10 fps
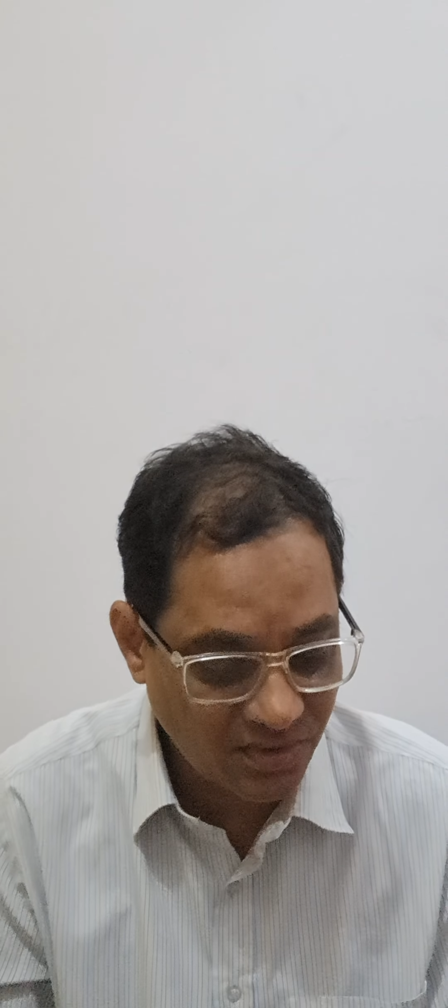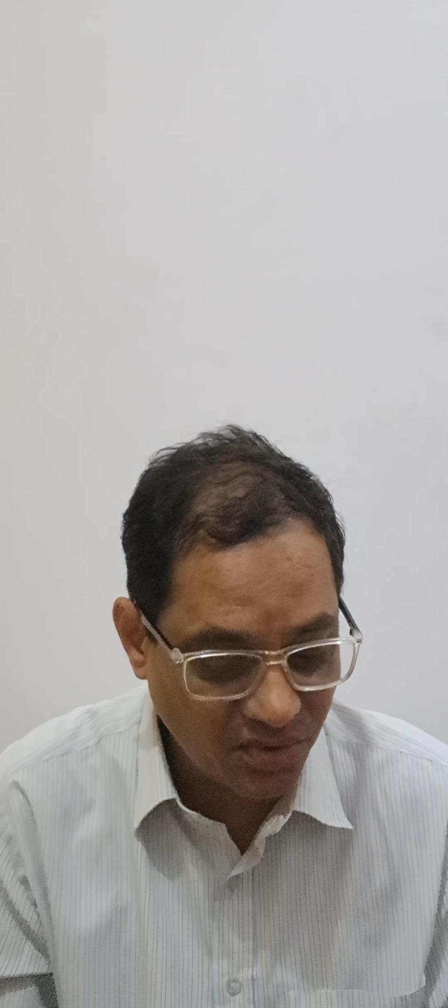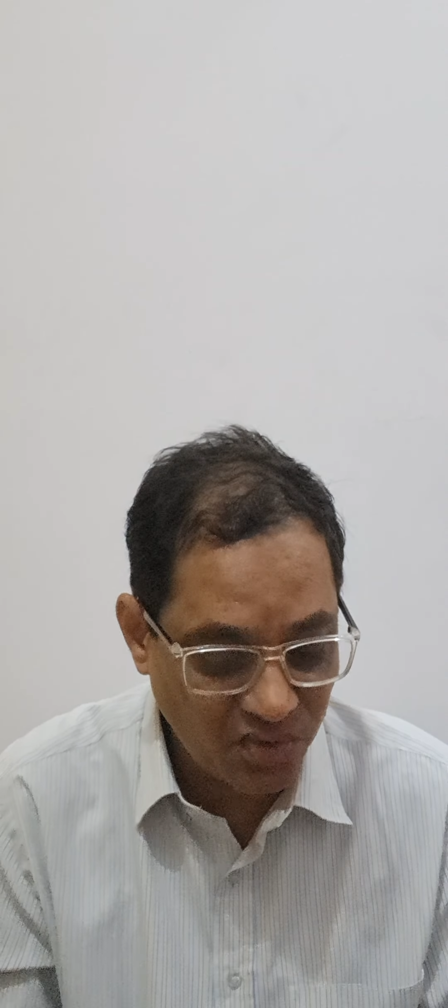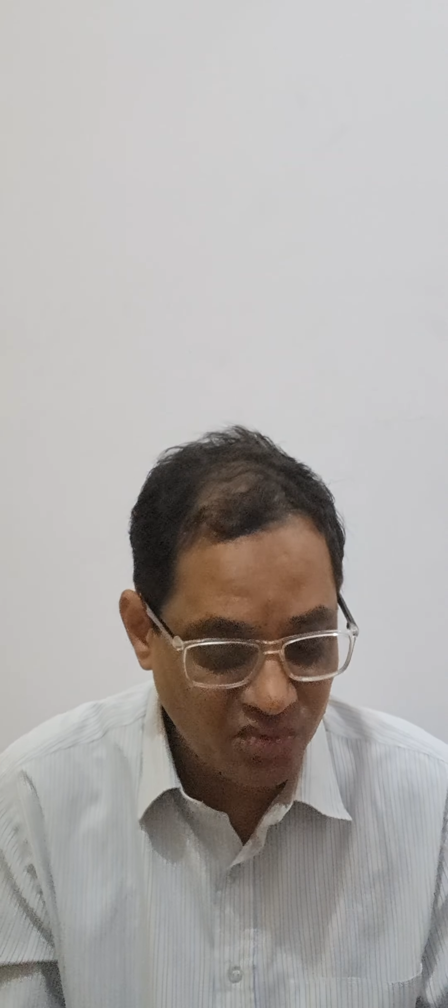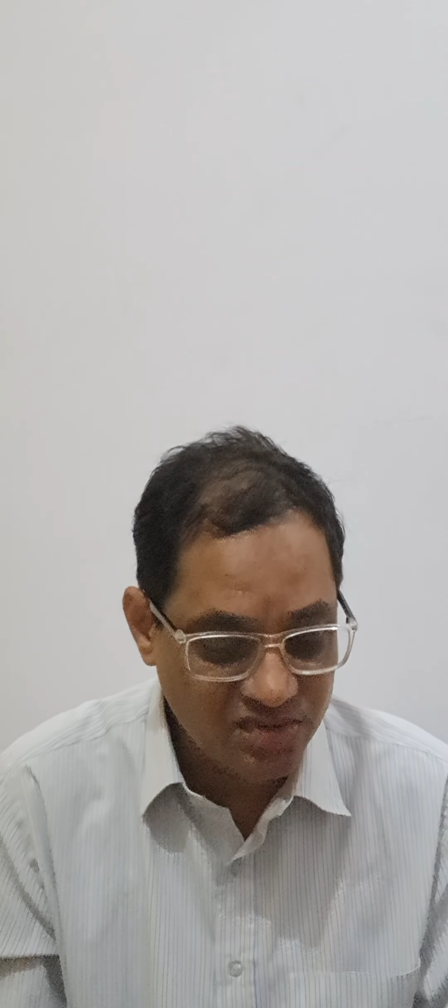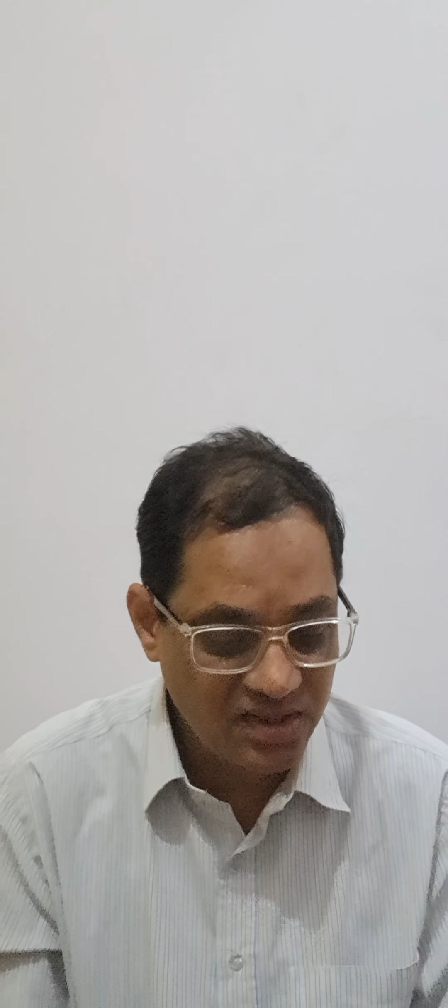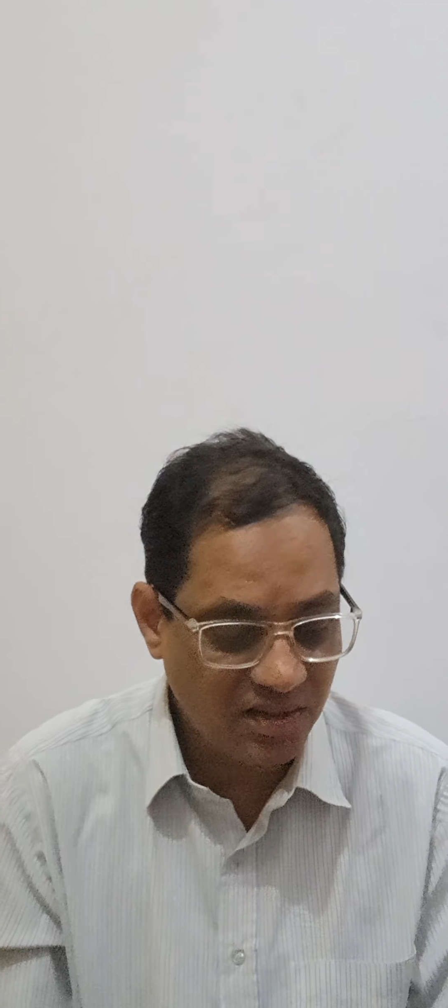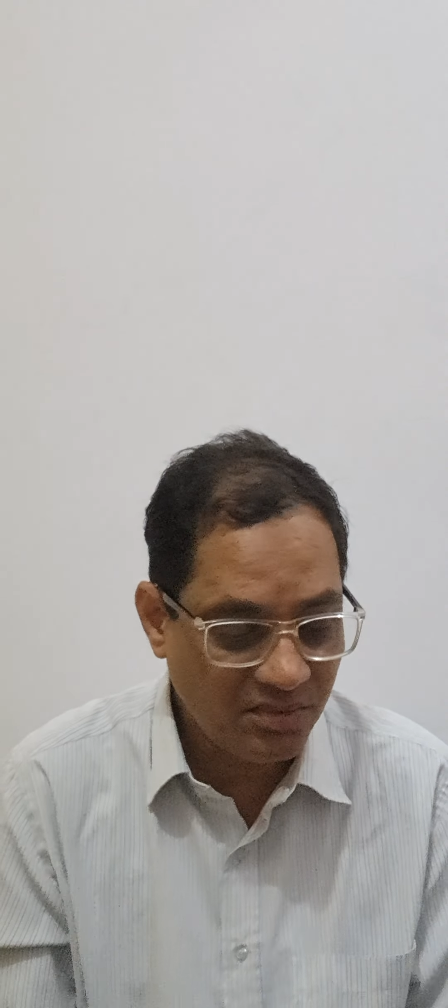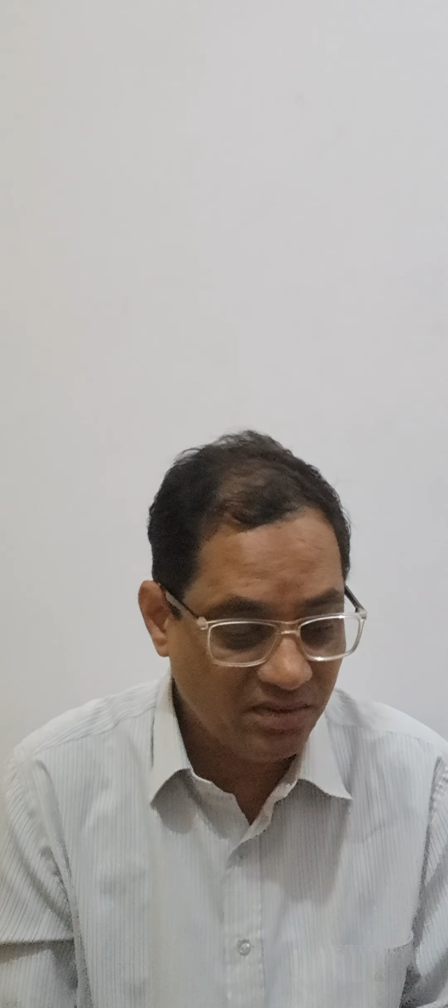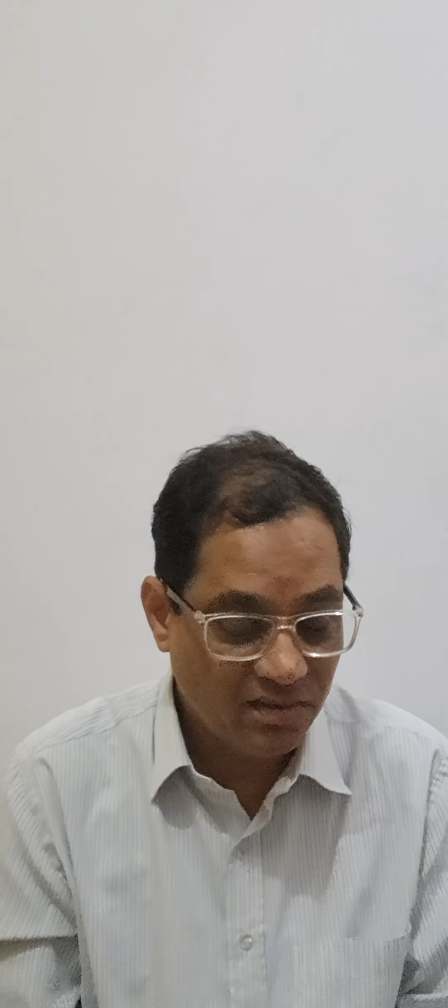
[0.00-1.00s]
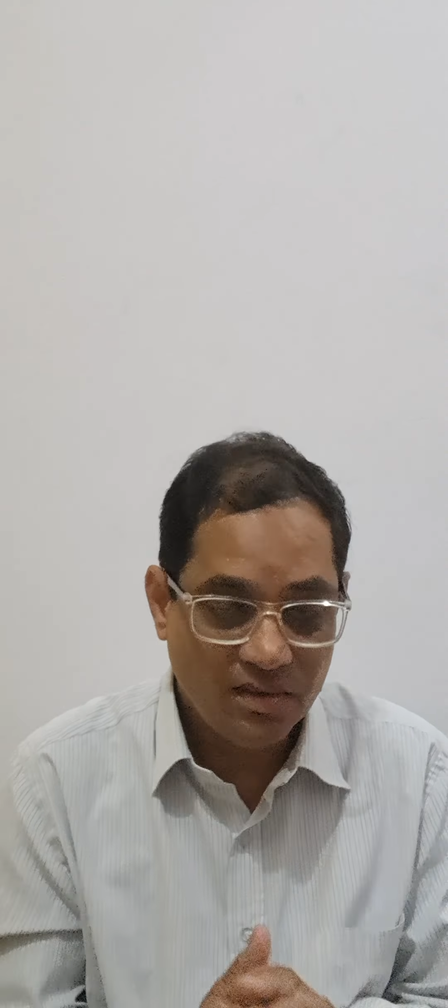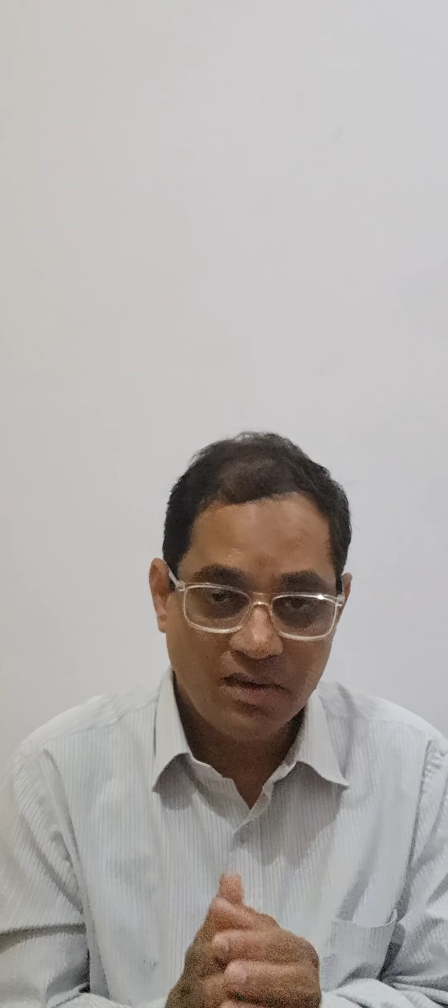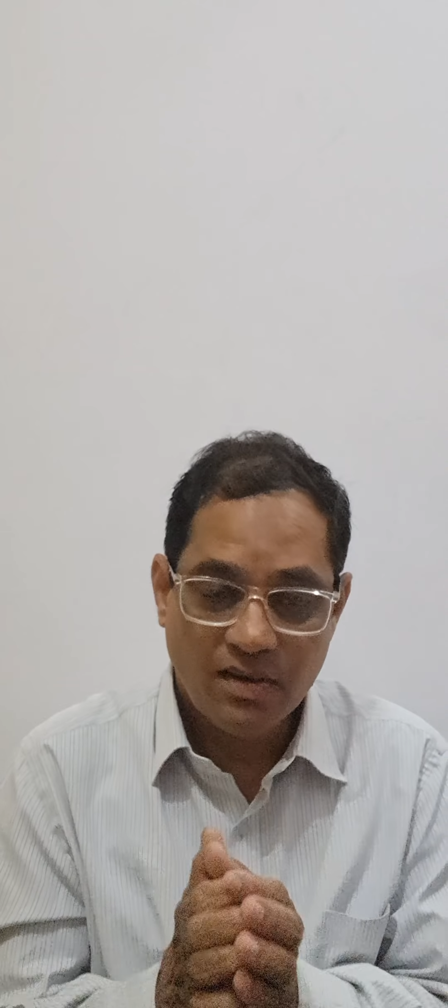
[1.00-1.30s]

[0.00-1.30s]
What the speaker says: you see, I mean,